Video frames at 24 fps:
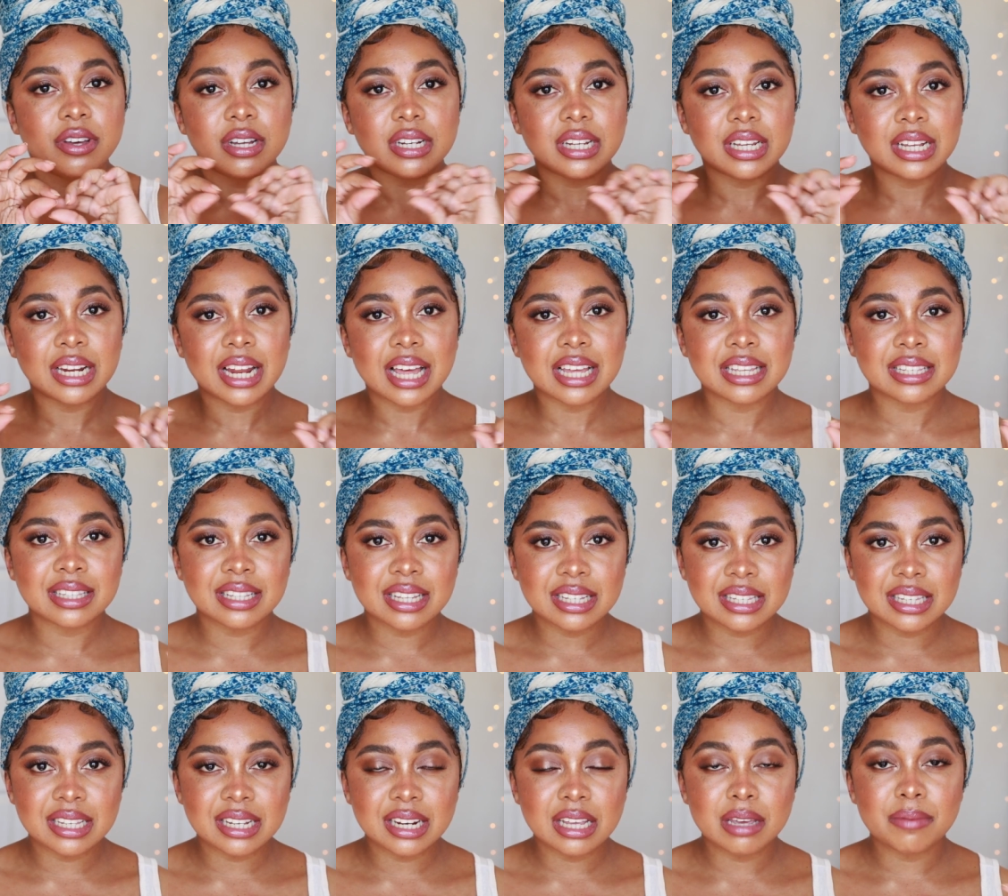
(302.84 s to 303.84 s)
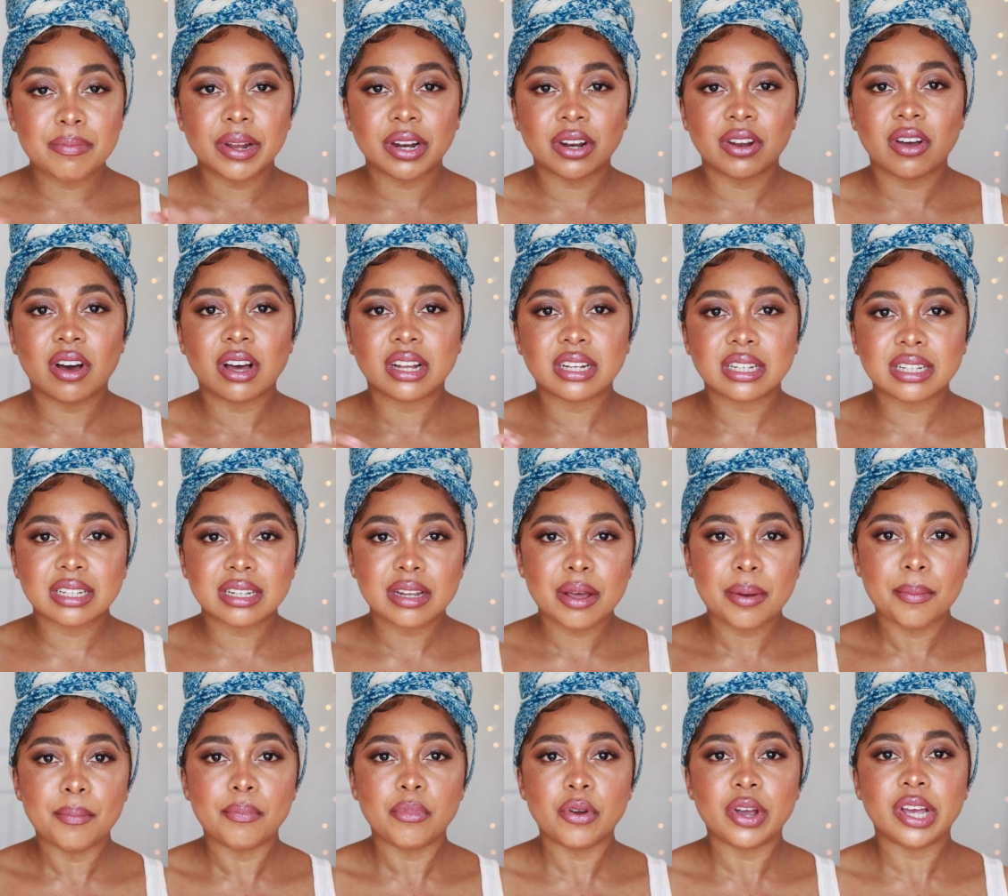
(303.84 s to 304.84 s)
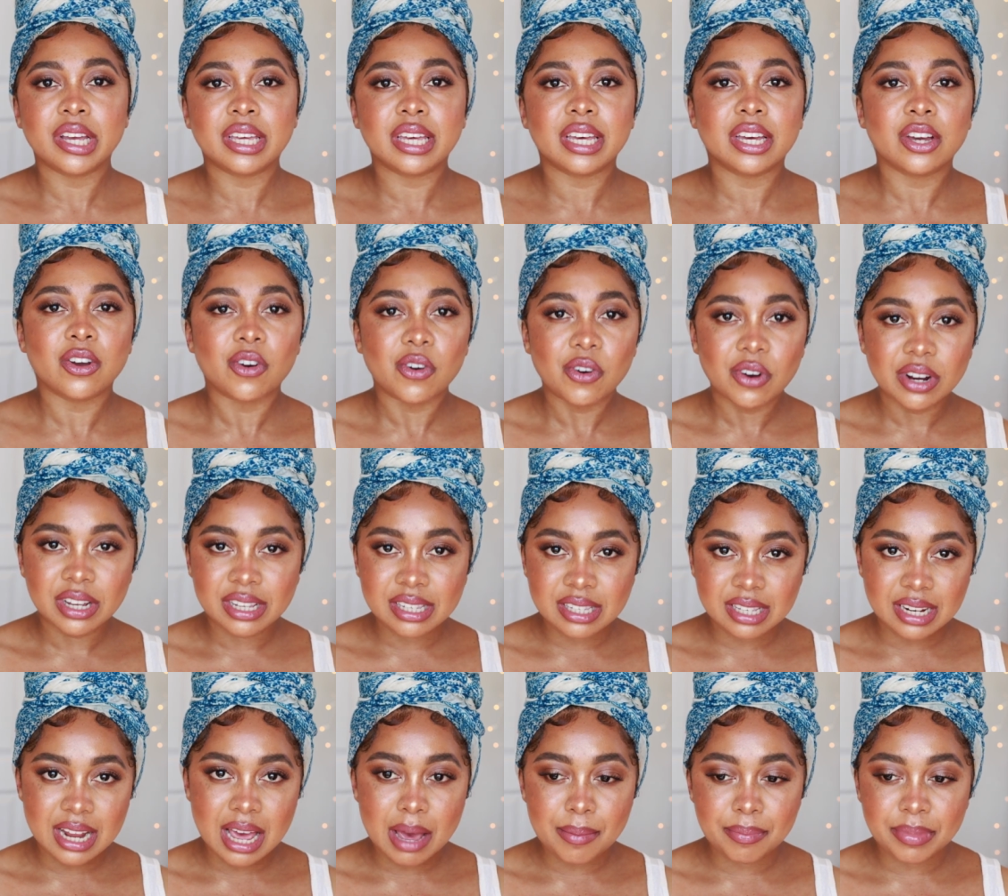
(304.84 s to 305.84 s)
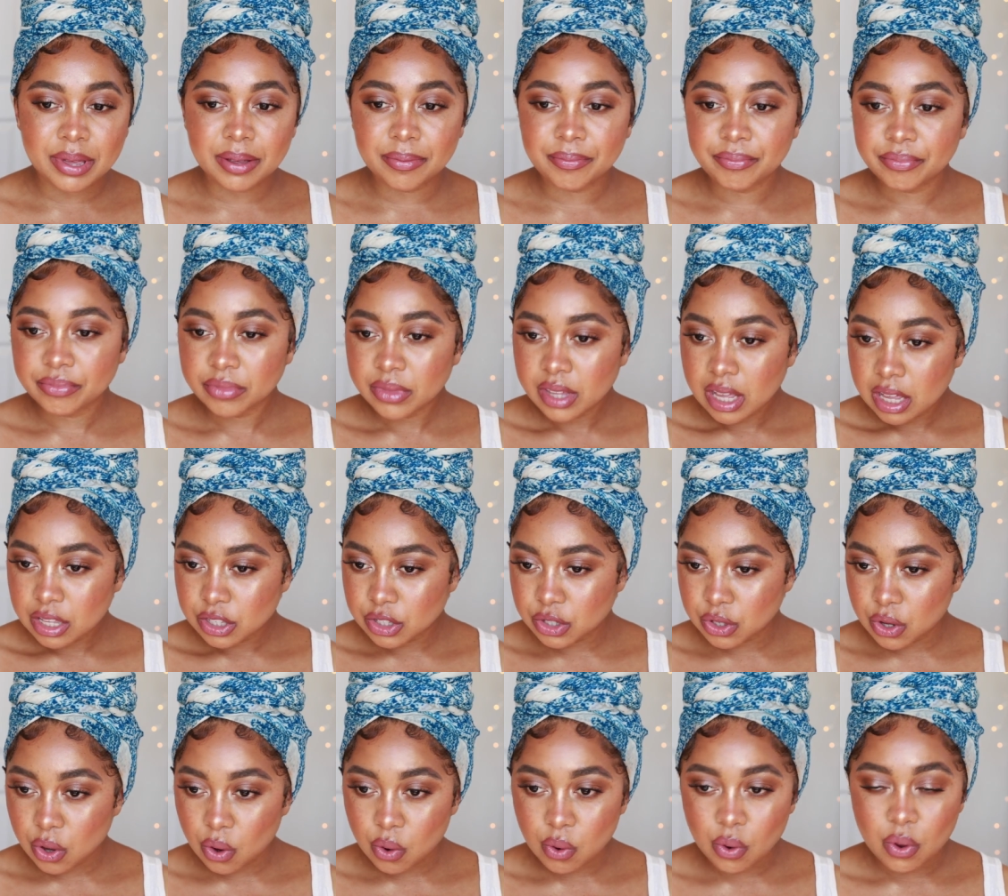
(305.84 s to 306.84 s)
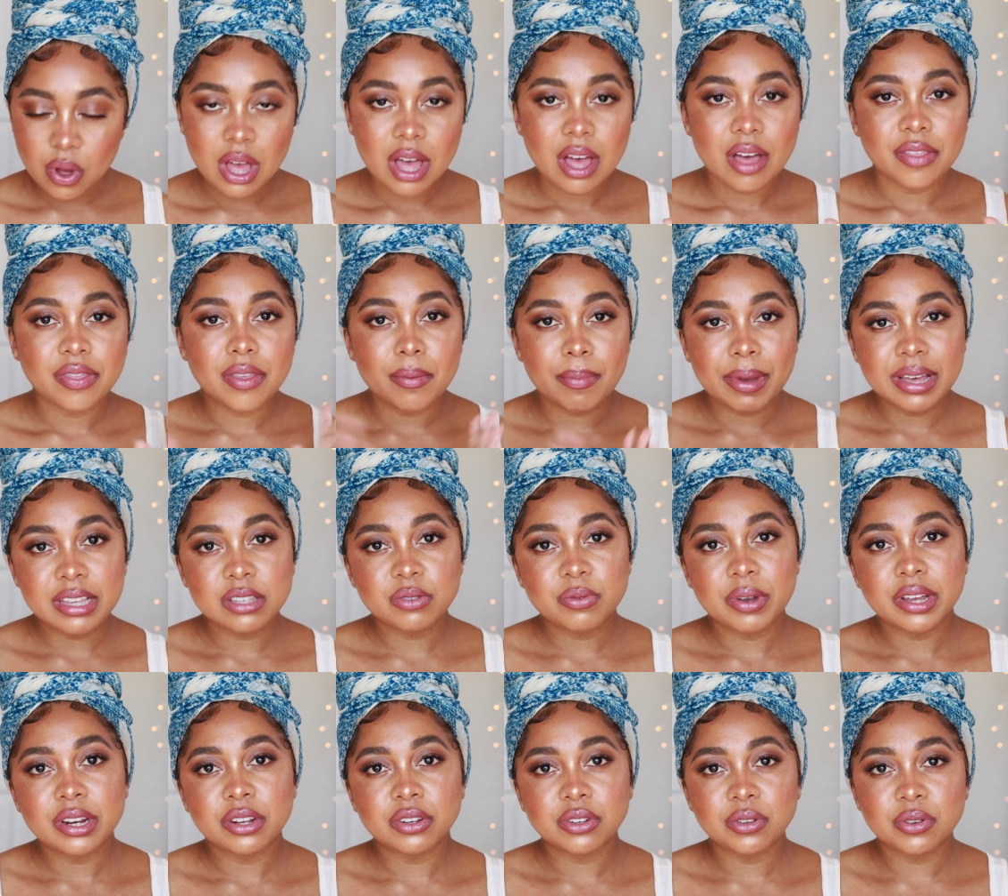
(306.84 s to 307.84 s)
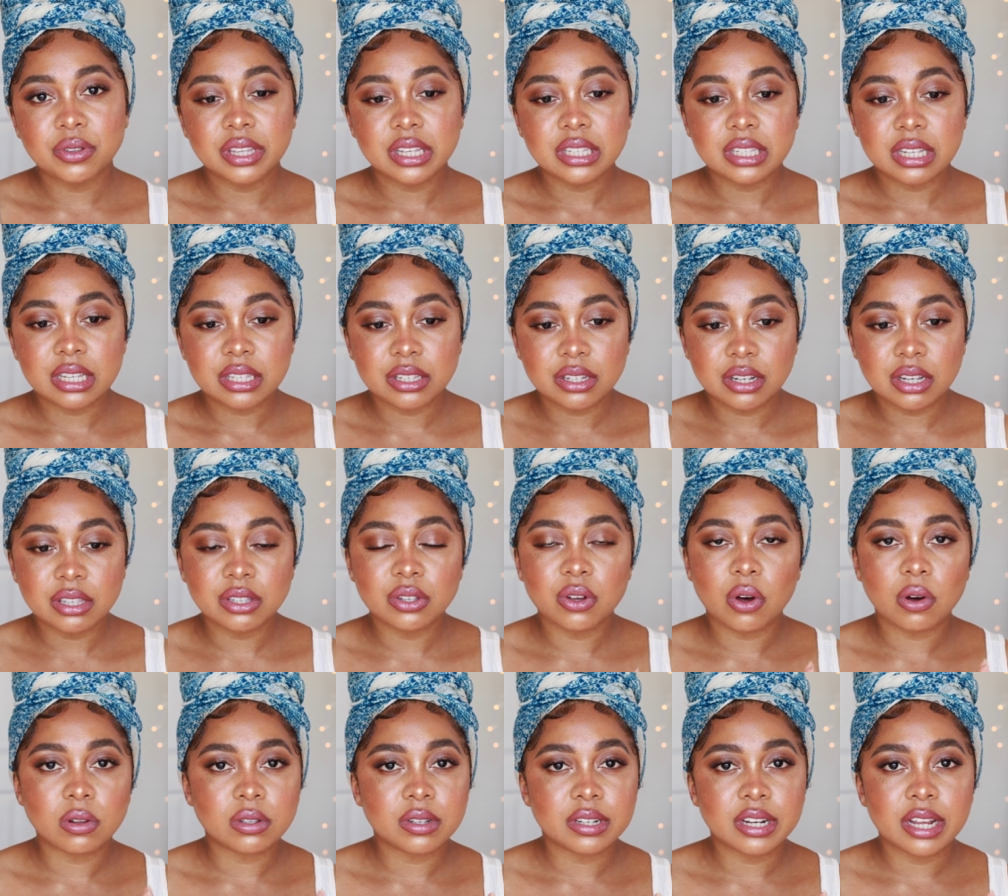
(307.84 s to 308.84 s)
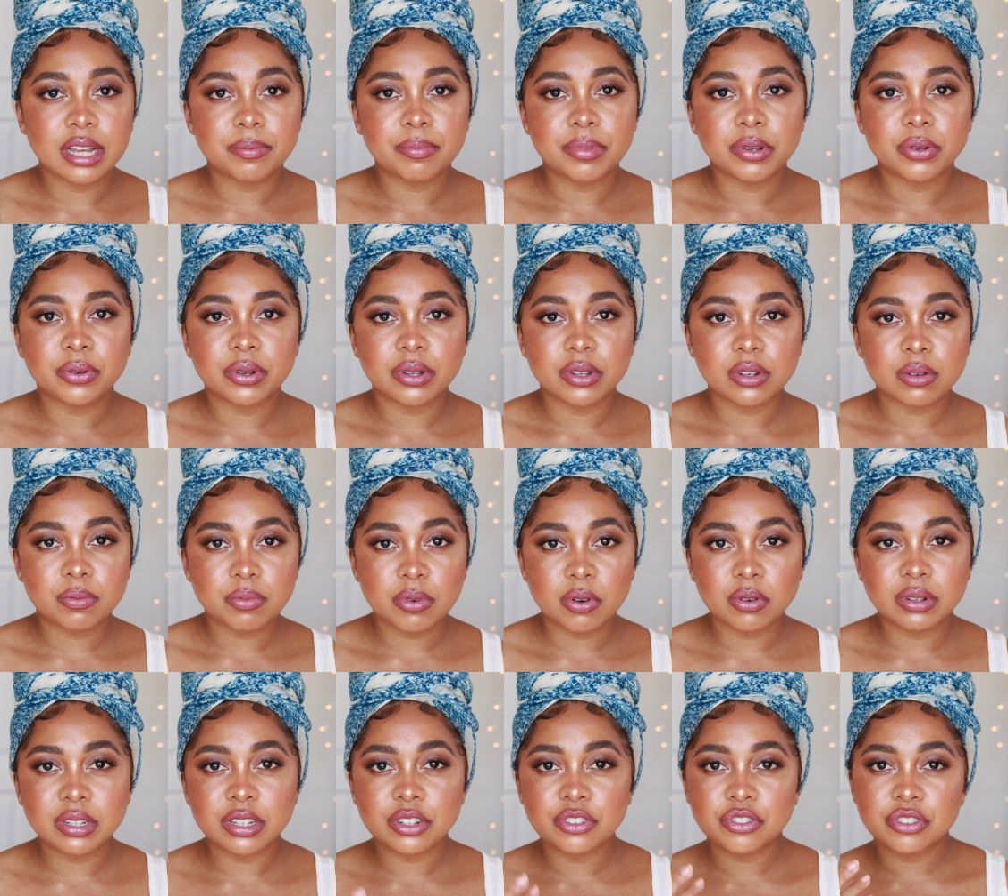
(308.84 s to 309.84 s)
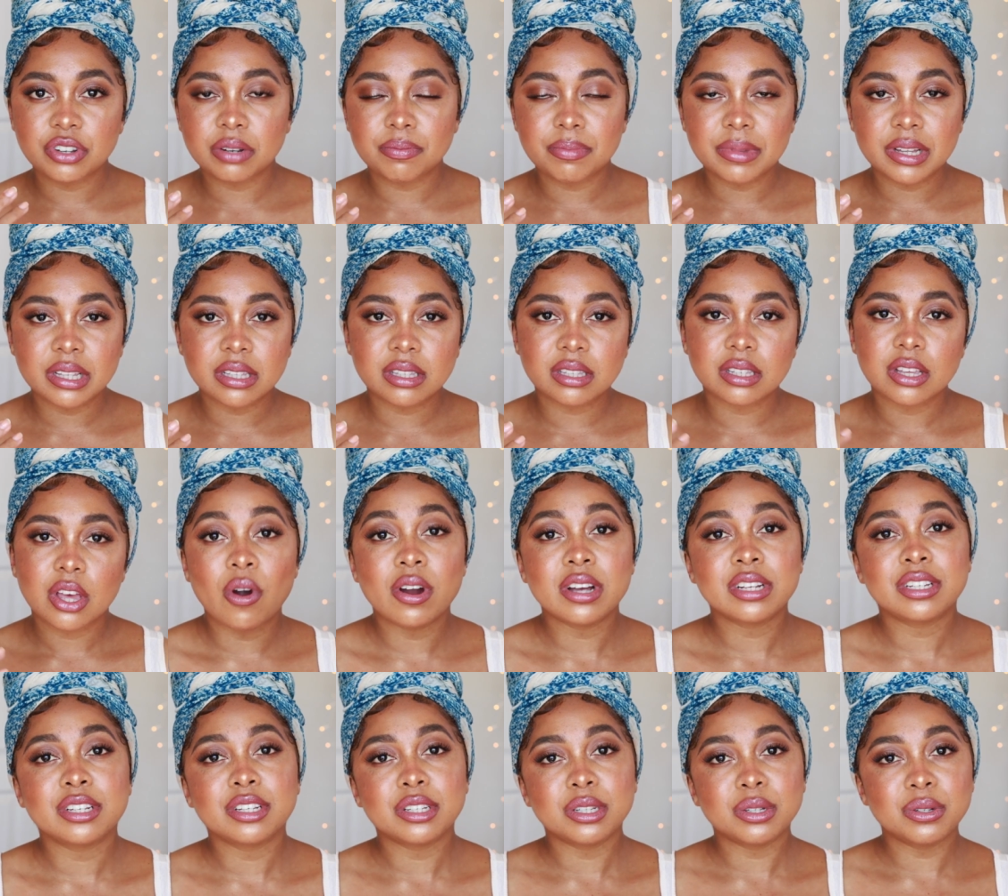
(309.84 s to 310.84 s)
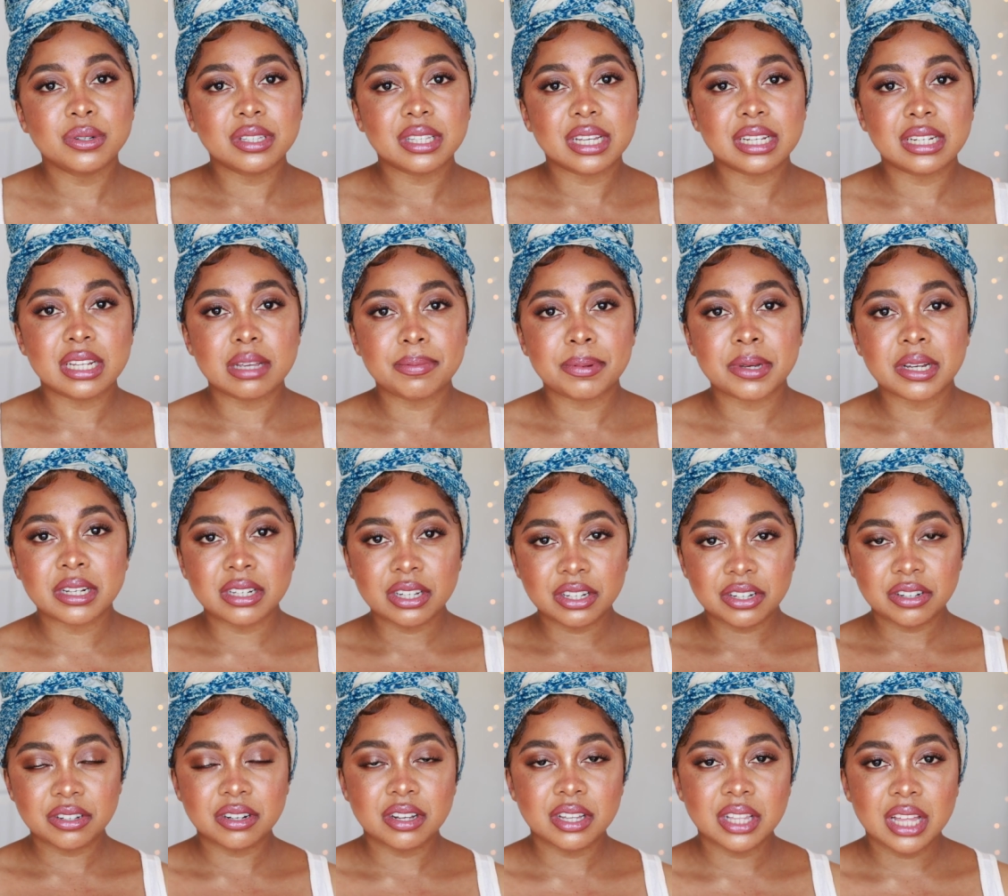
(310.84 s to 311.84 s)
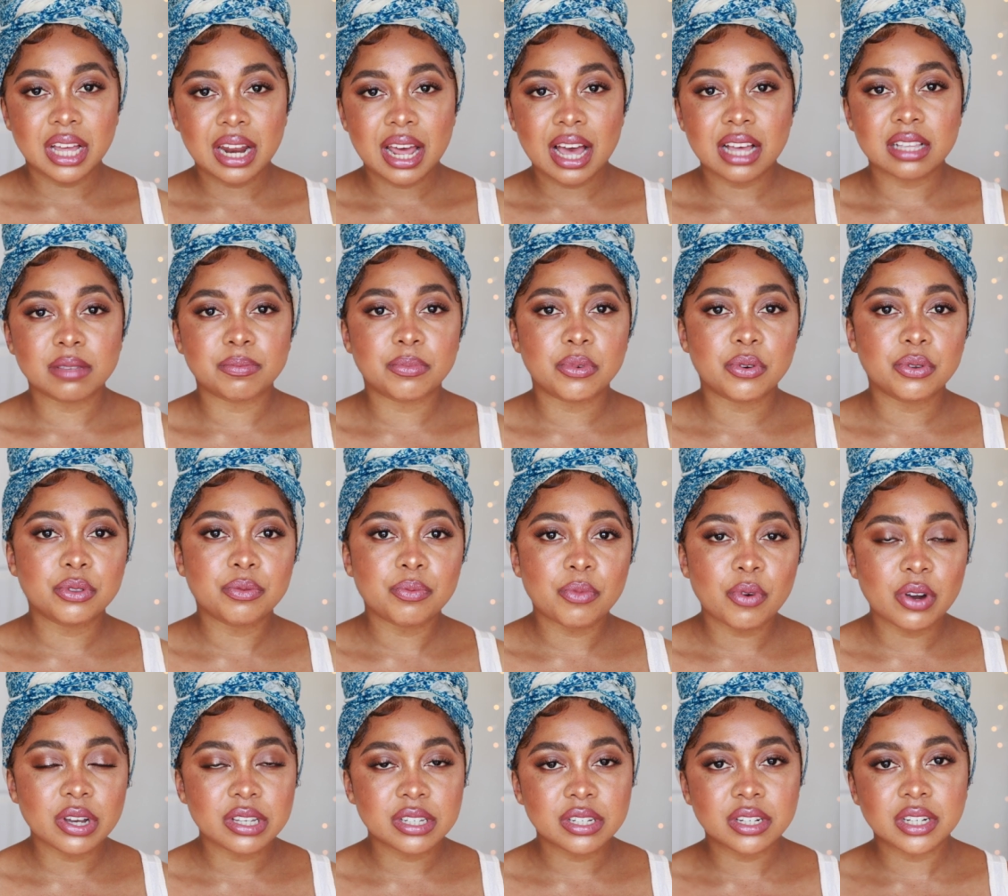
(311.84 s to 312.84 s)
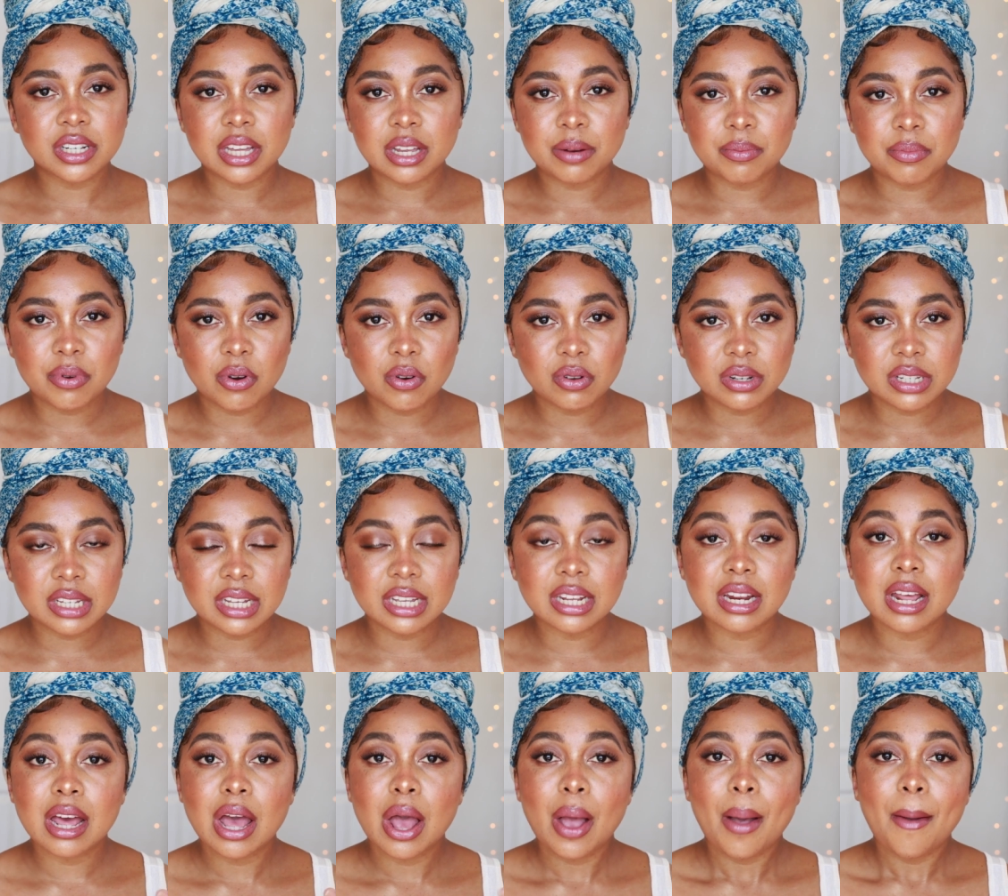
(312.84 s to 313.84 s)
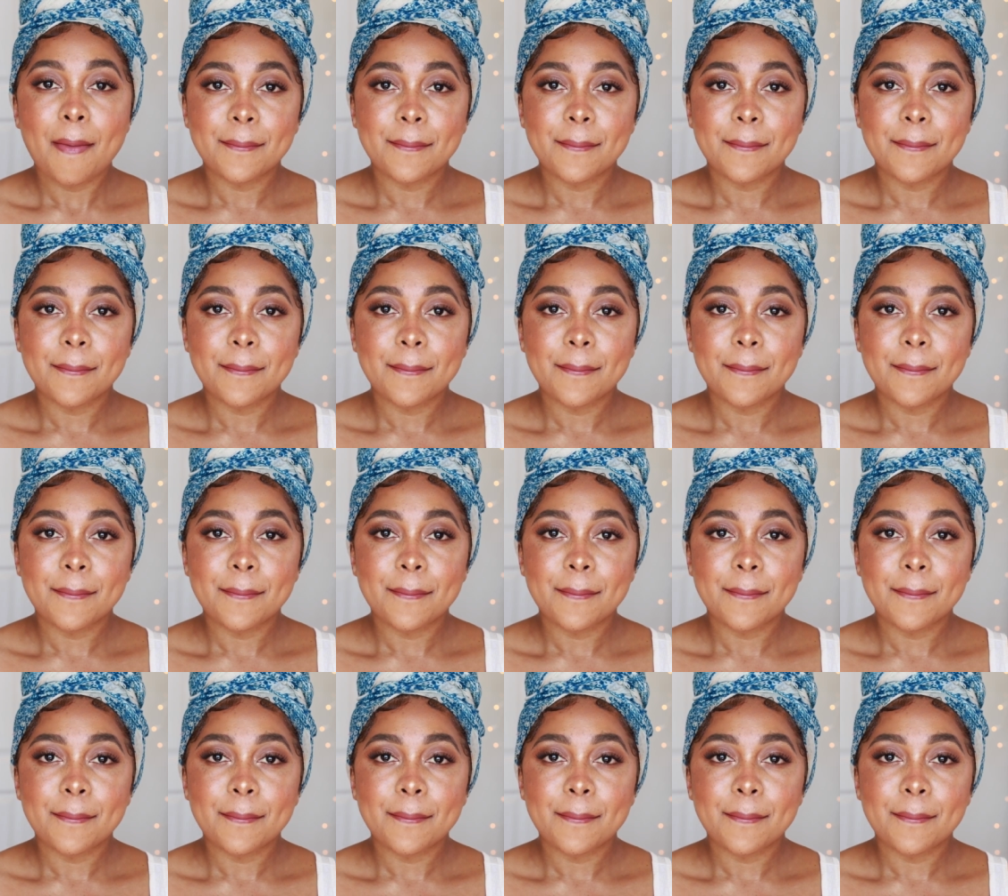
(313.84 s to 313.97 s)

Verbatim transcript: good elasticity but not breaking or snapping. So the best way to do this is just to alternate between your protein treatments or to use a deep conditioner that has both moisture and protein.